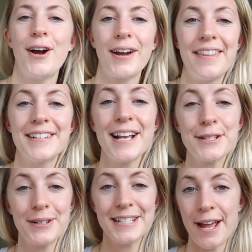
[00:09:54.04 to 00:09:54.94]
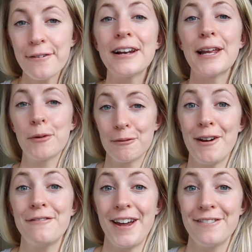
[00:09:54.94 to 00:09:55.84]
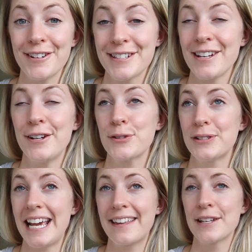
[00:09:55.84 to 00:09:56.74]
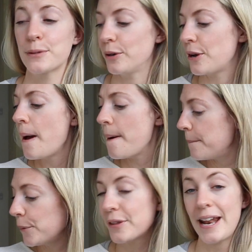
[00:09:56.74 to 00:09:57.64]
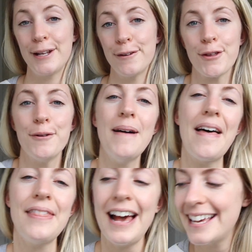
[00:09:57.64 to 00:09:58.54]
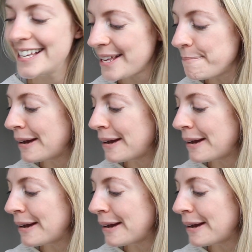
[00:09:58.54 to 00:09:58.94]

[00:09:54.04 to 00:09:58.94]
Okay, this next one is definitely one of my favourites. I enjoy taking this one more than any of them, and that is